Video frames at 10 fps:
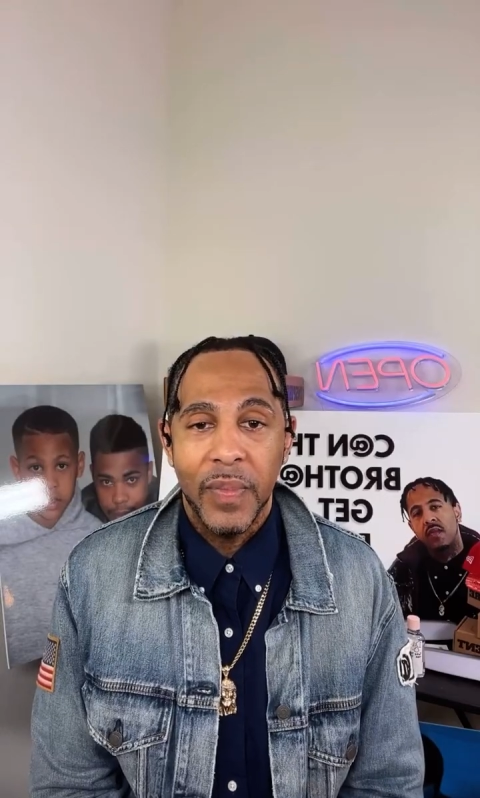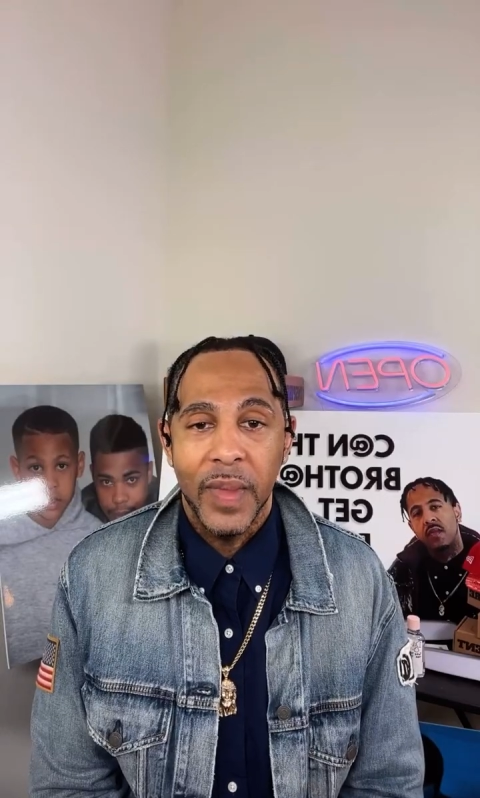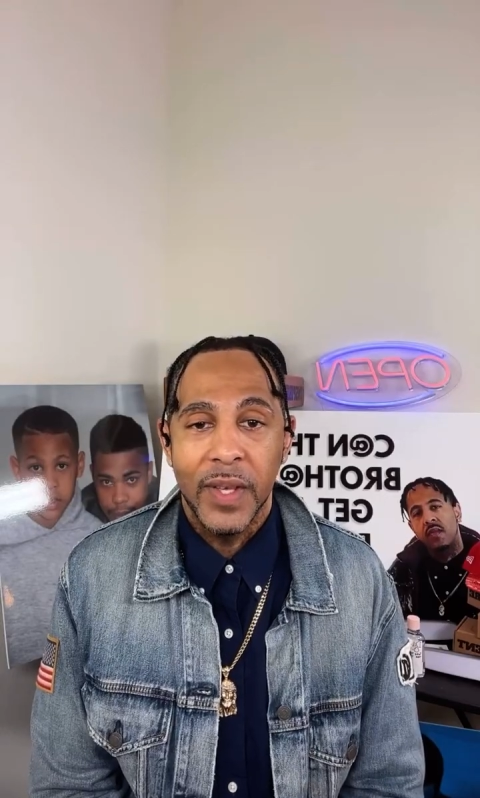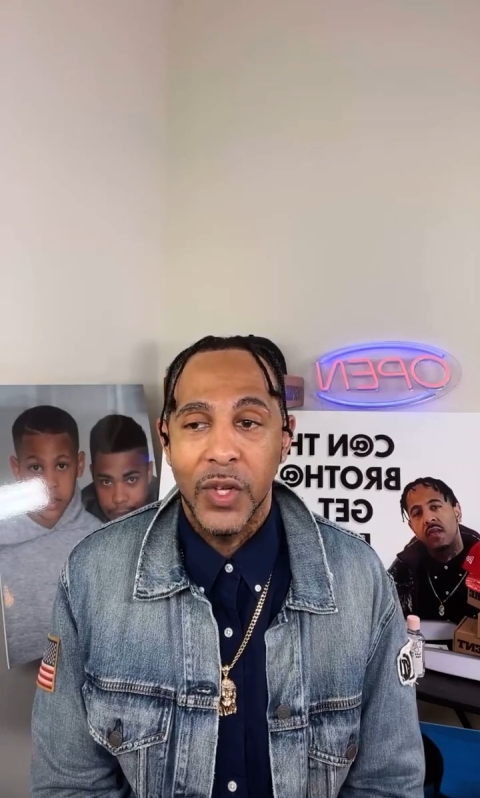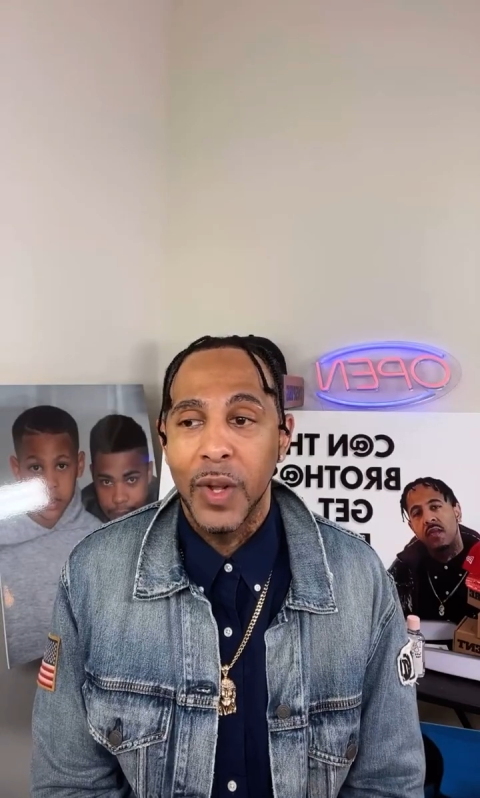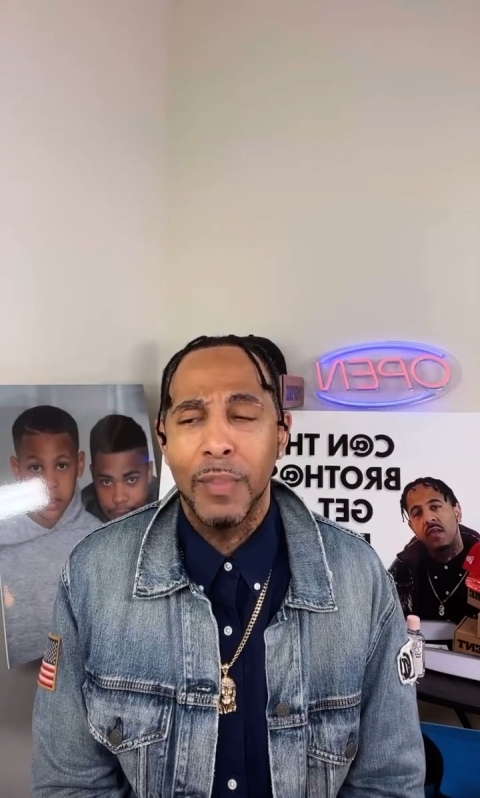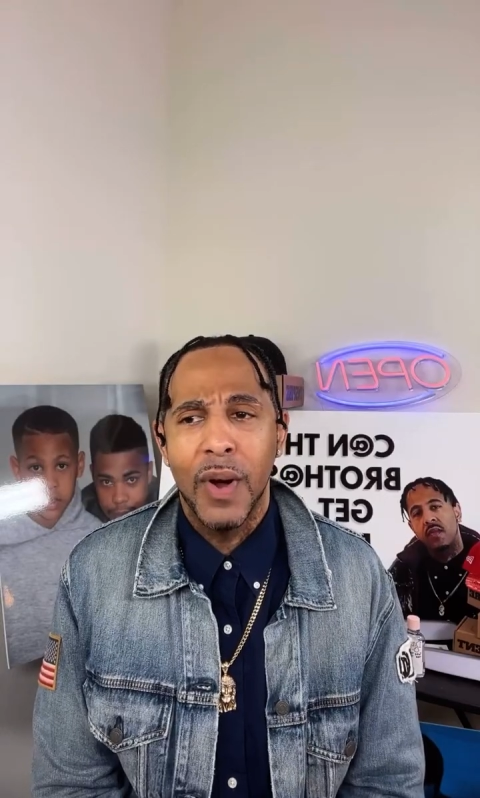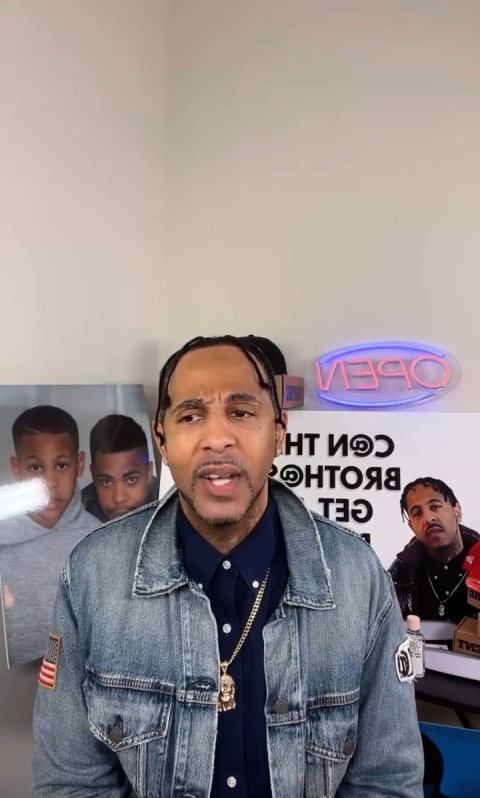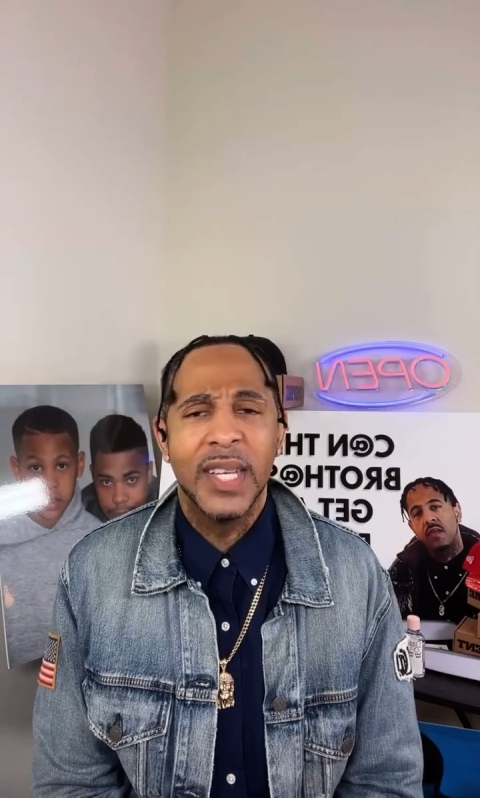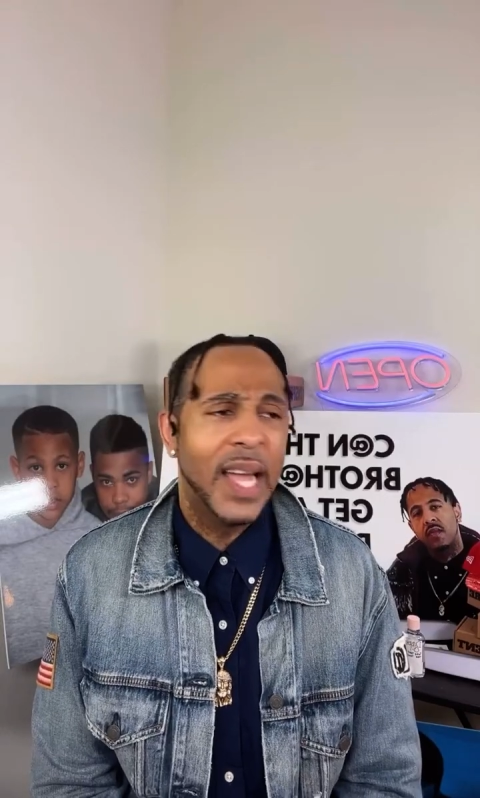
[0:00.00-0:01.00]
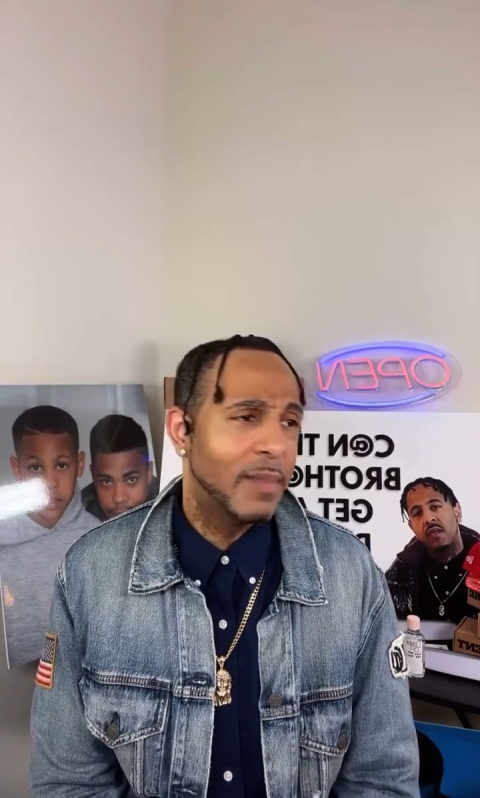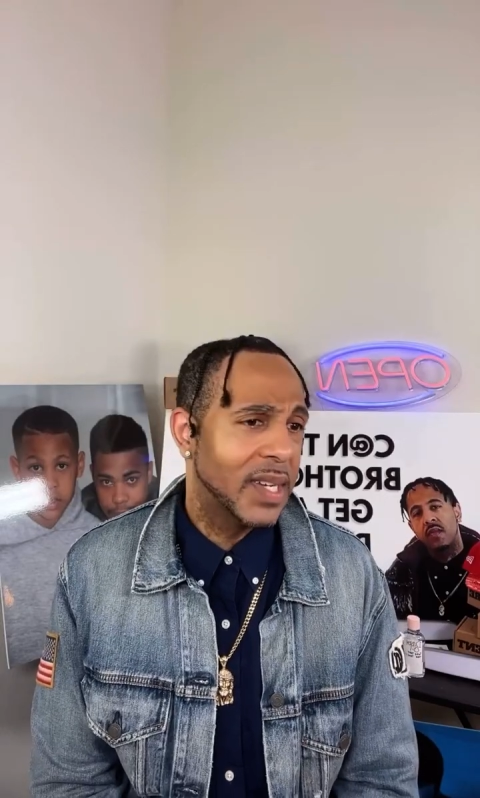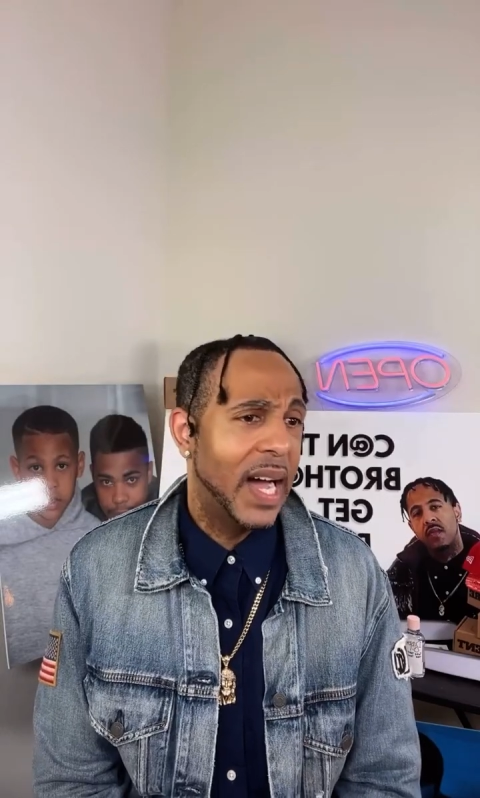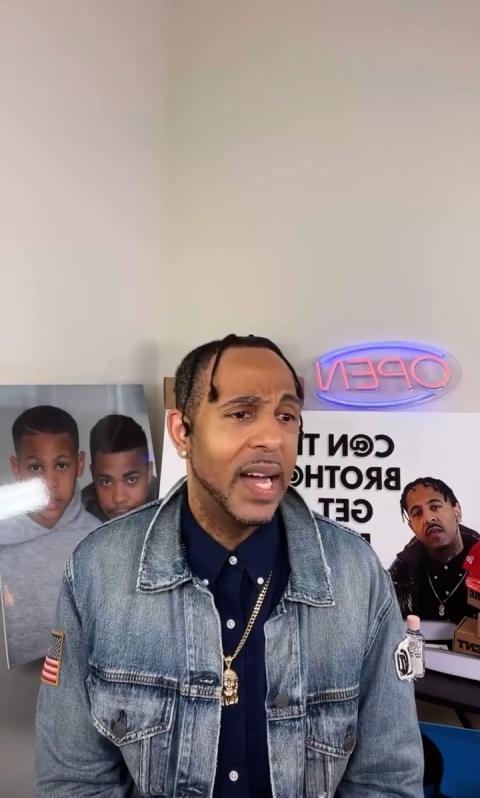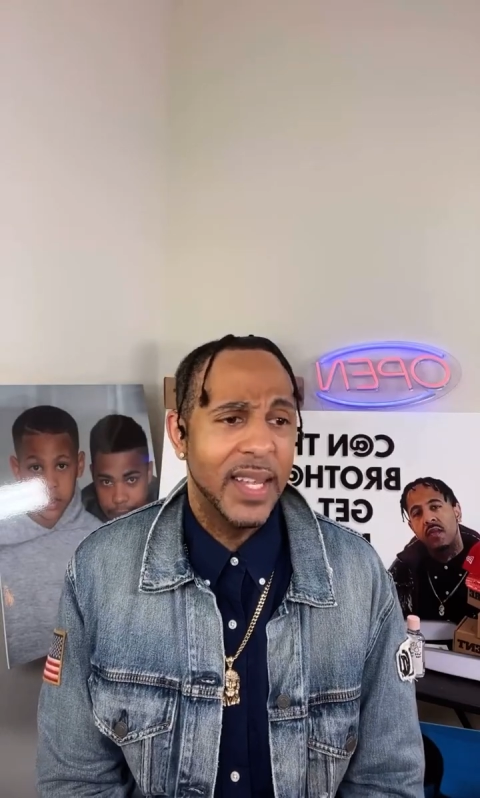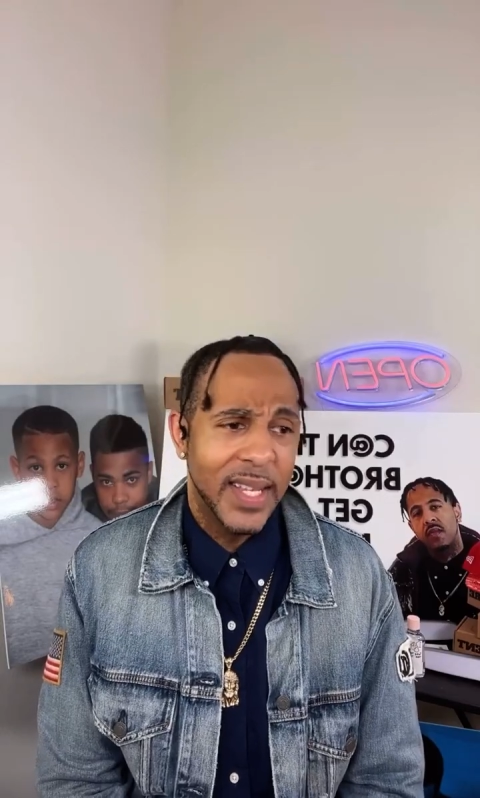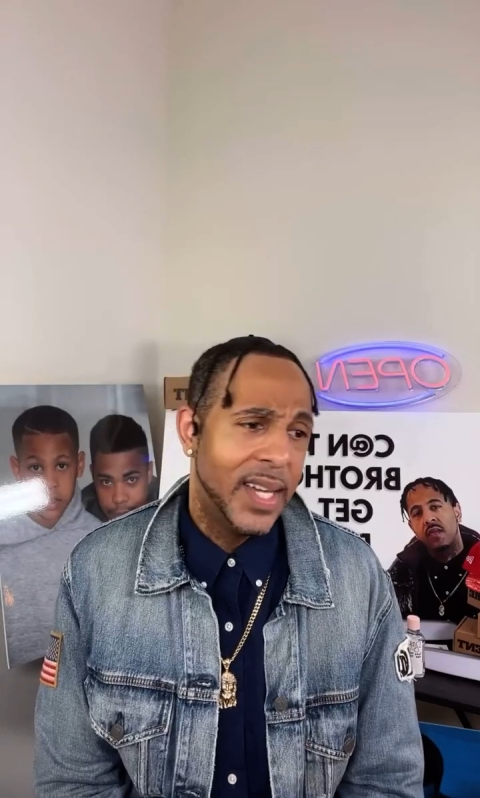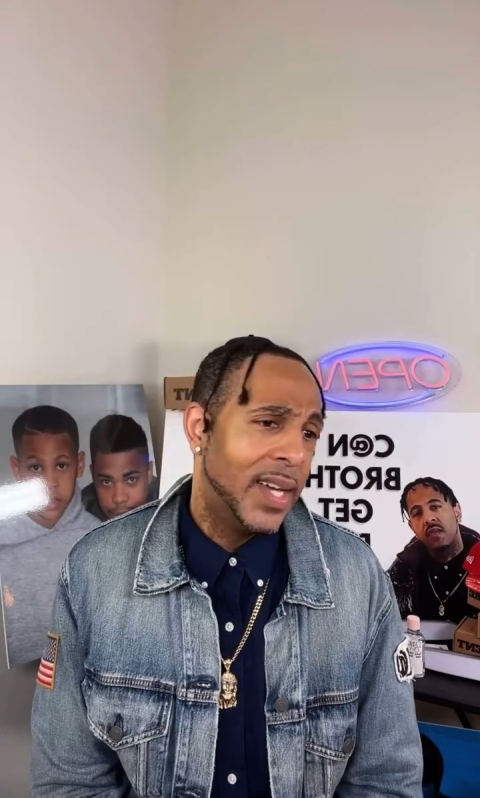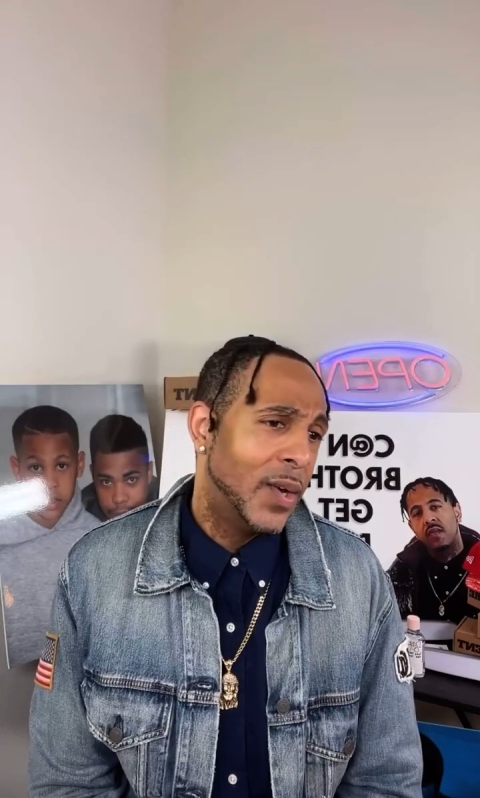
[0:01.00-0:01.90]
So LeBron James got